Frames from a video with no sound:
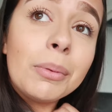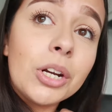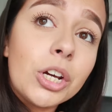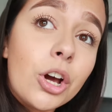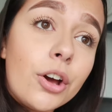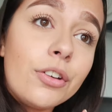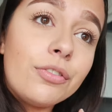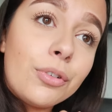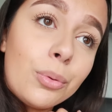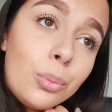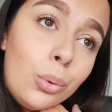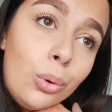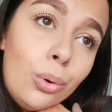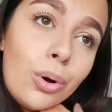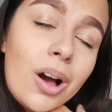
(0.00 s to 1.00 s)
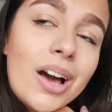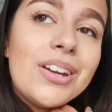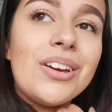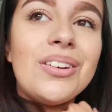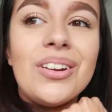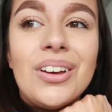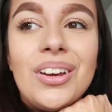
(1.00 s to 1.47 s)
I'm going to go for a walk. I
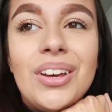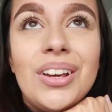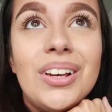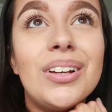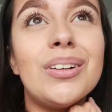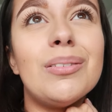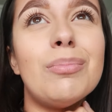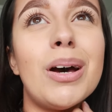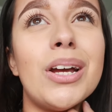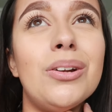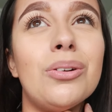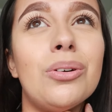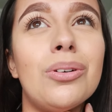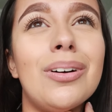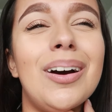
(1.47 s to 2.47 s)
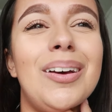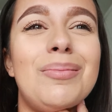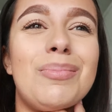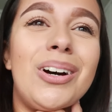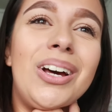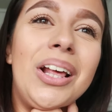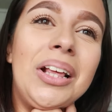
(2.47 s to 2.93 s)
don't know. Might not. I
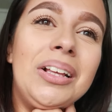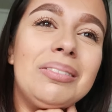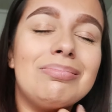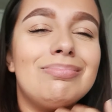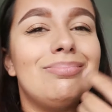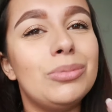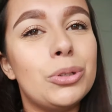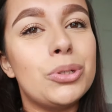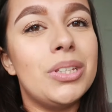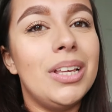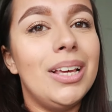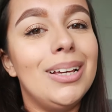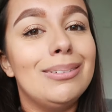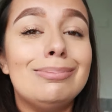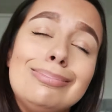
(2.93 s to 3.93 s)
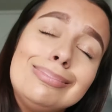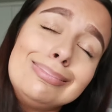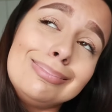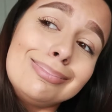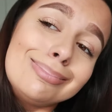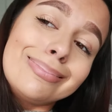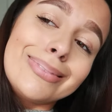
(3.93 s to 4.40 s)
might. We'll see.
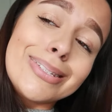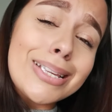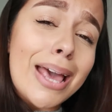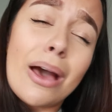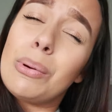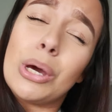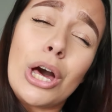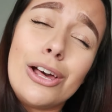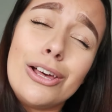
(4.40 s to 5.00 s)
We'll see how it